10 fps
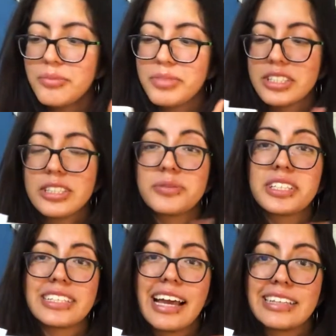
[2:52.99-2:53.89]
but just
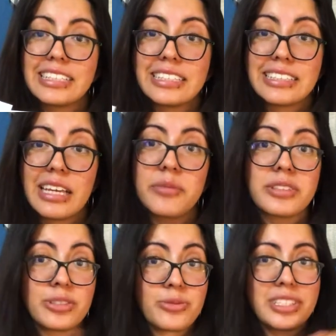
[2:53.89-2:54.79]
because it has his name
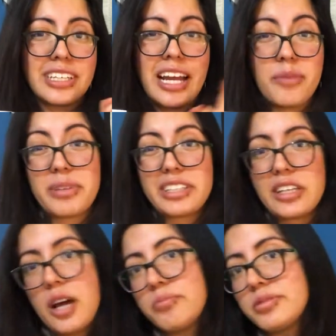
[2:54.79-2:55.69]
is the reason I picked
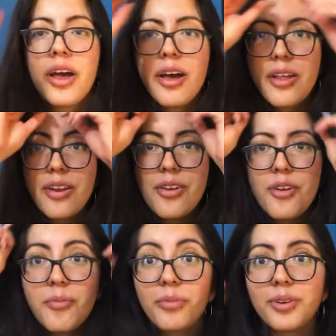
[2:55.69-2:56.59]
it up
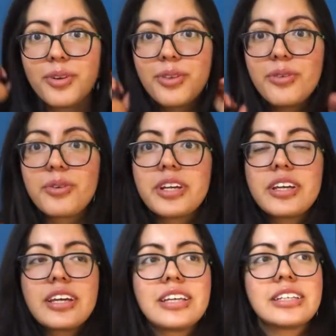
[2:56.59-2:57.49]
Number
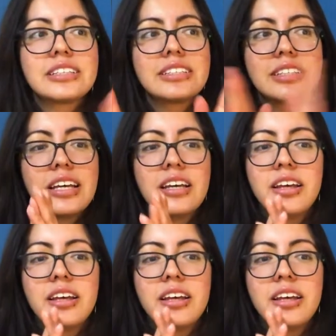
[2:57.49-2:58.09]
three is,